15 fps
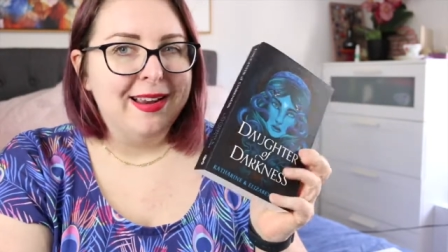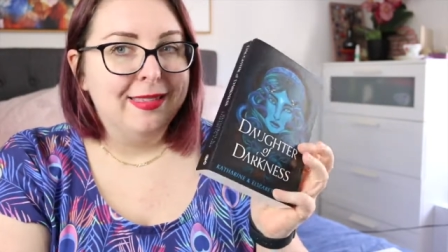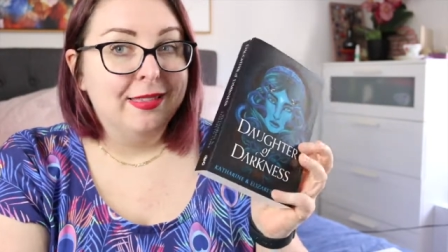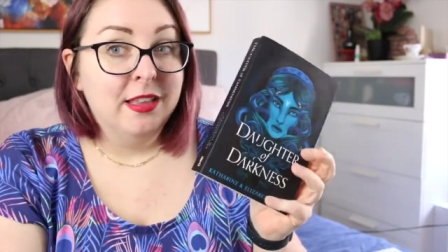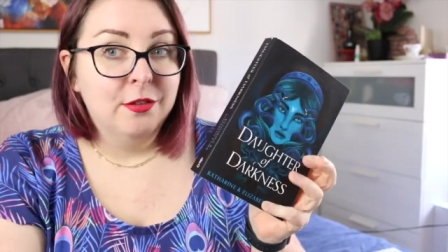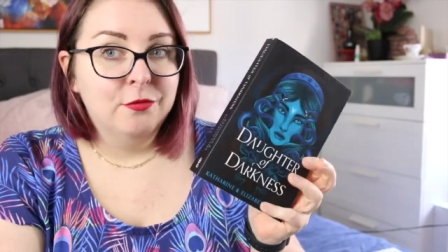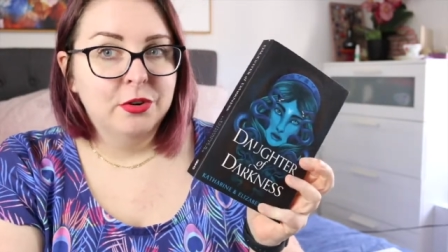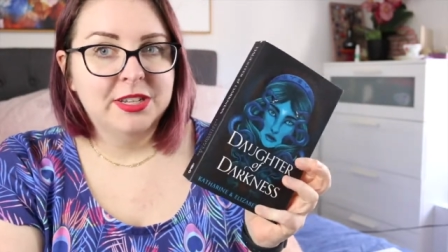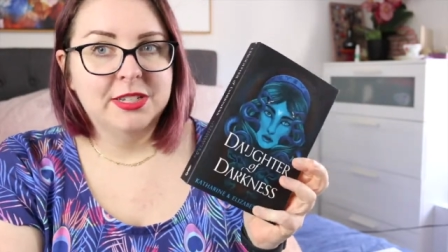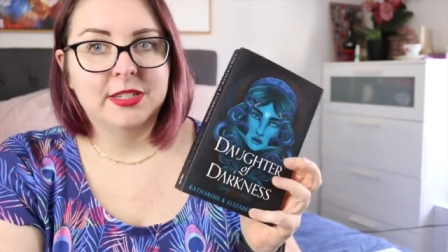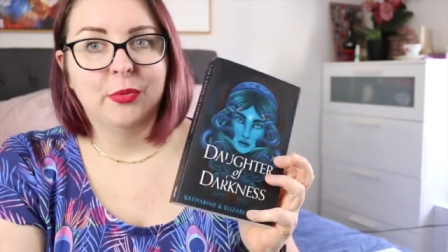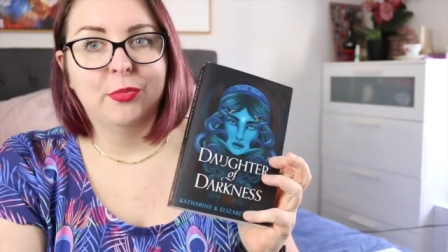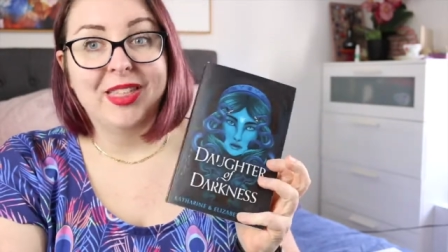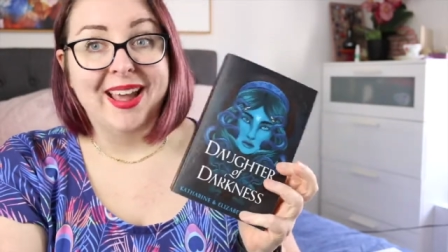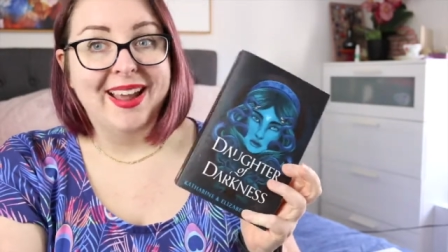i love what is
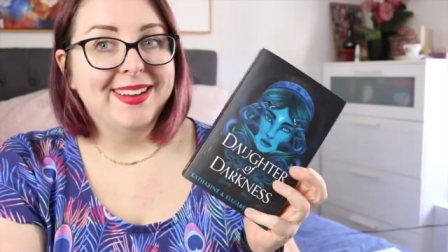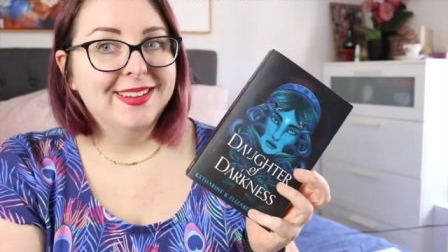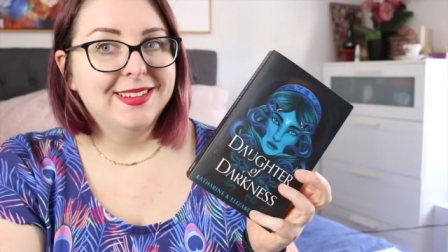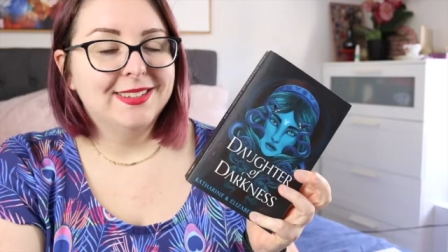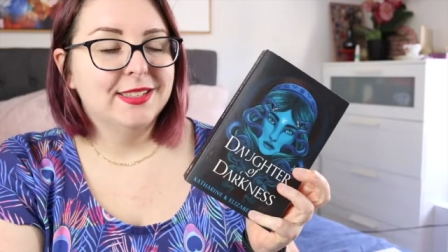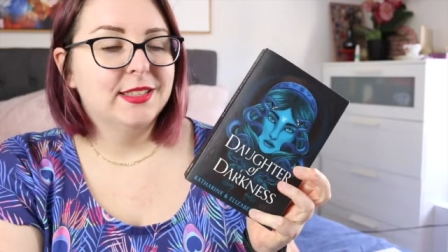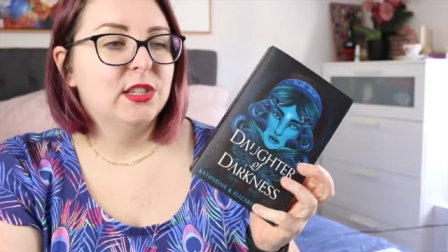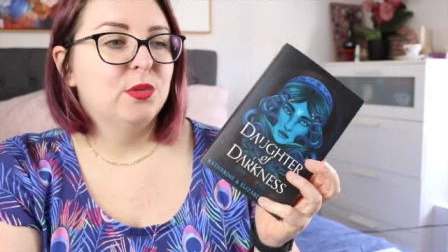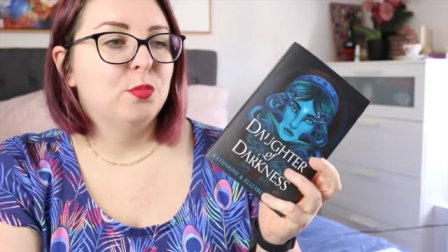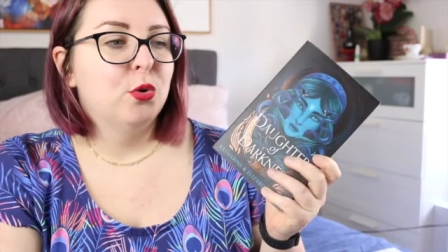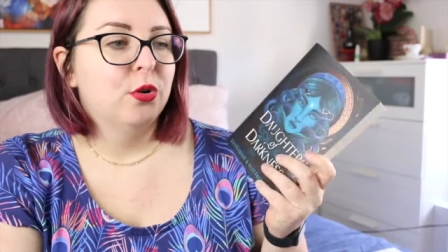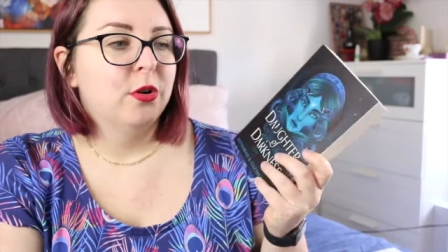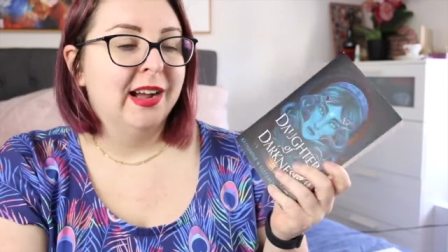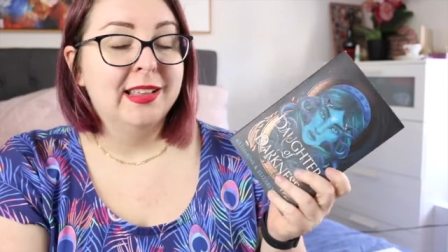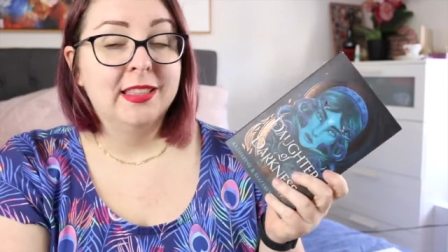done with hades in this
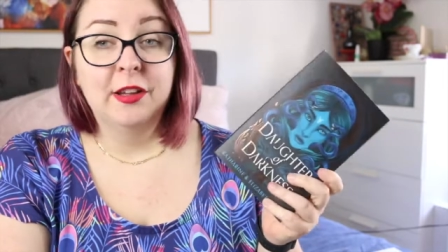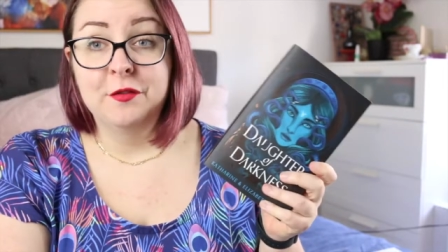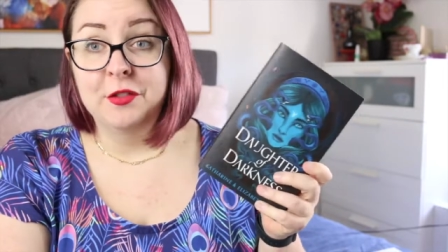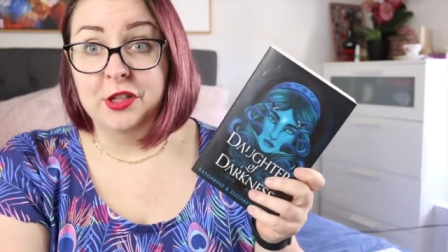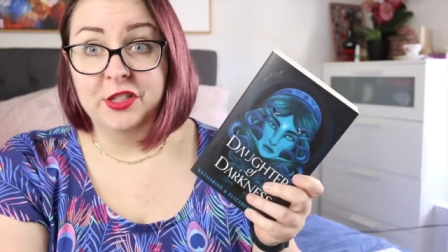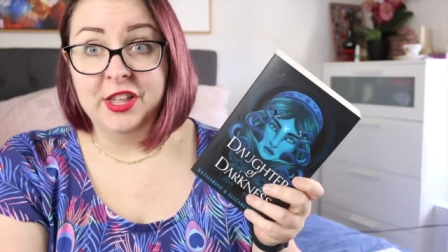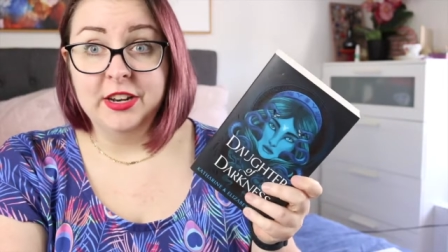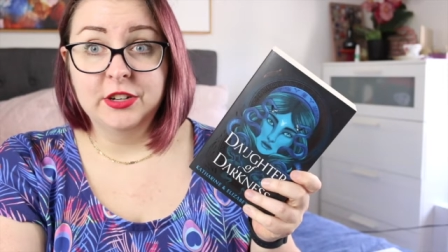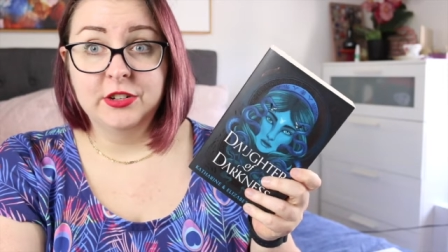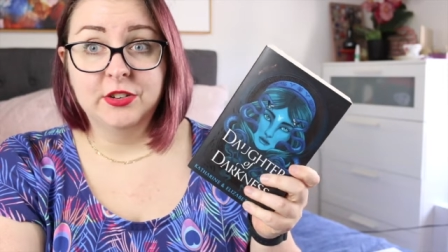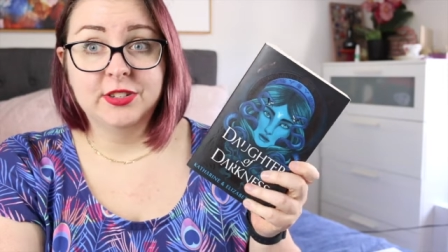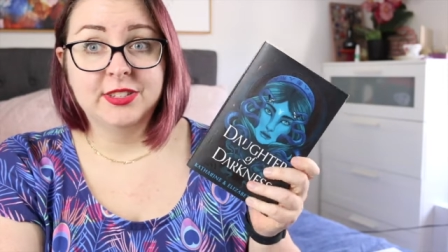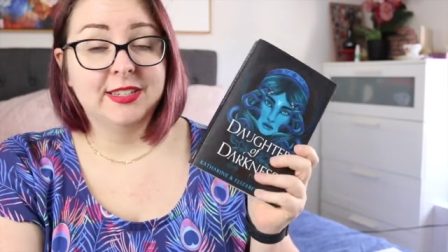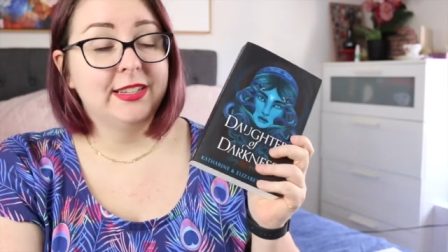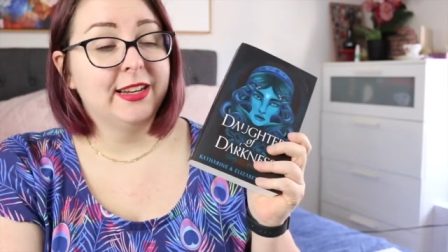book i love that
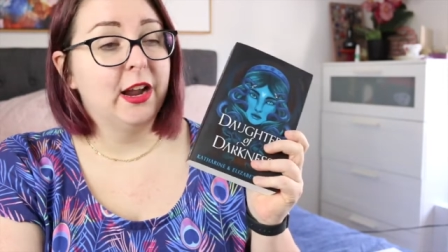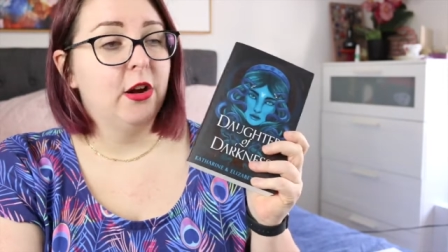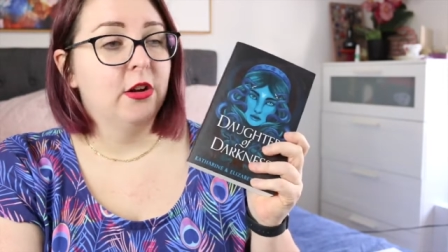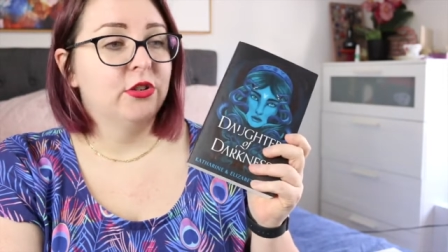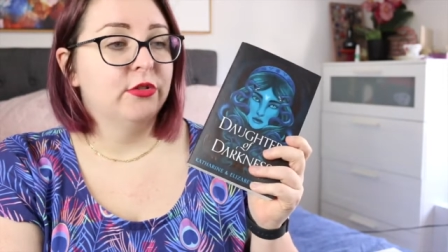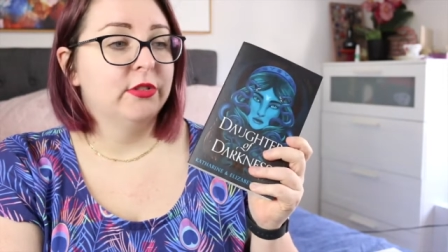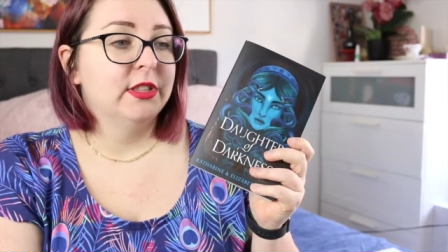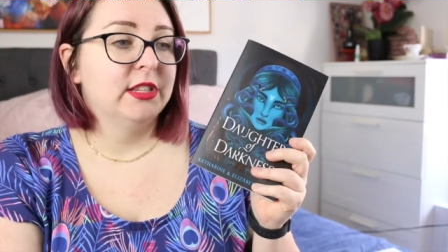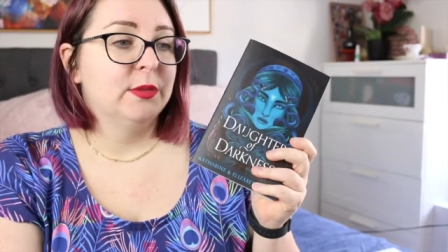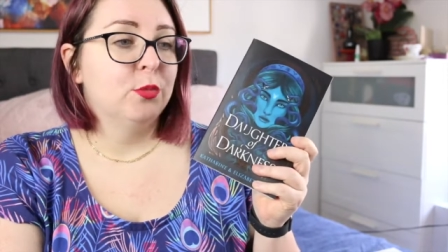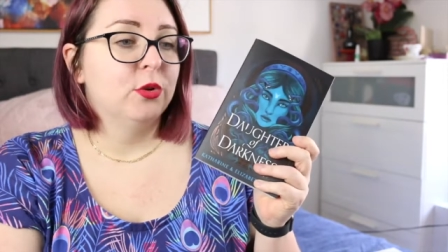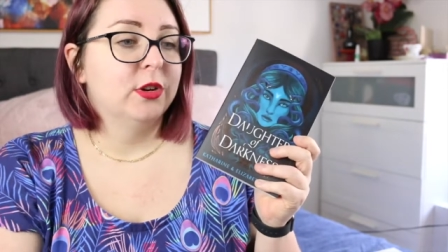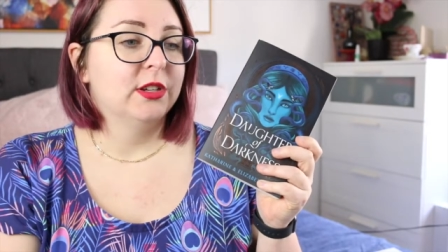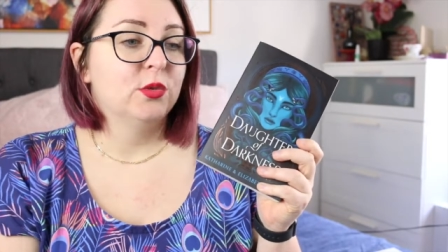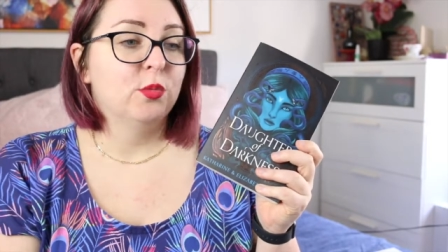thanatos is a character in this
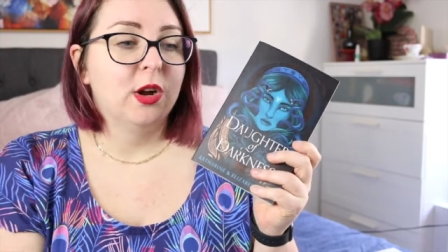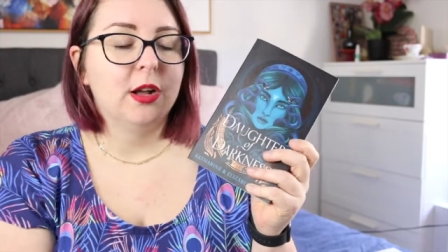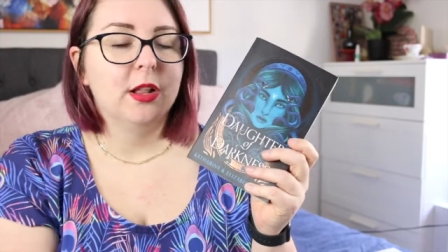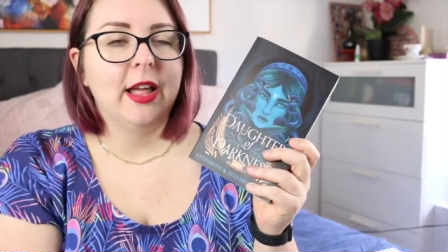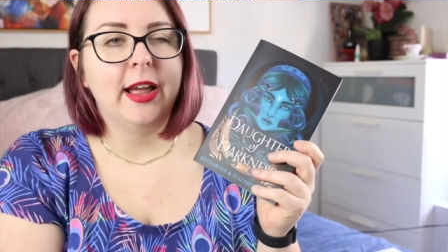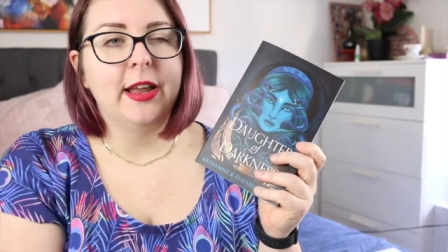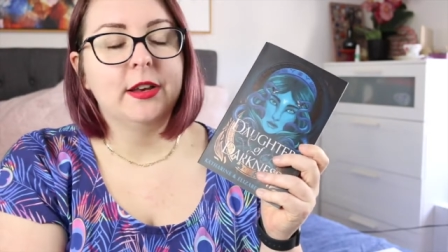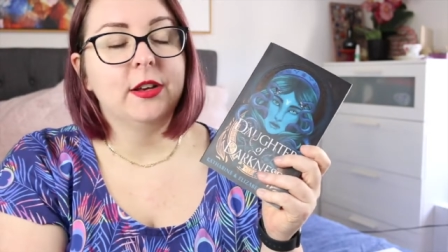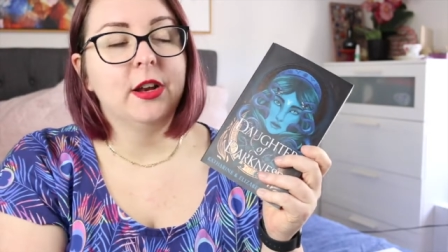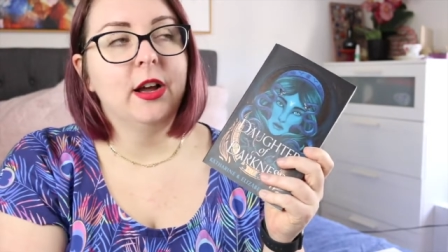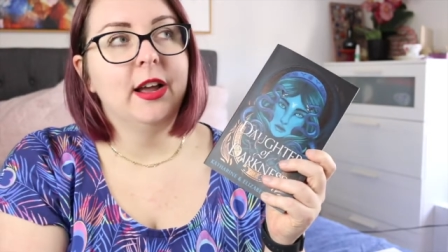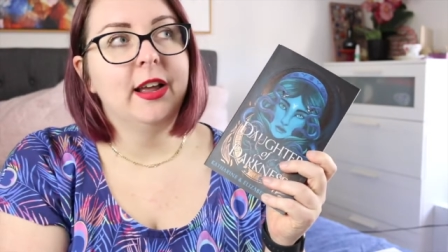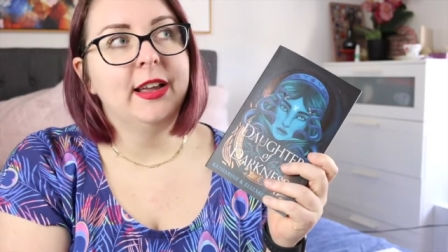book as well and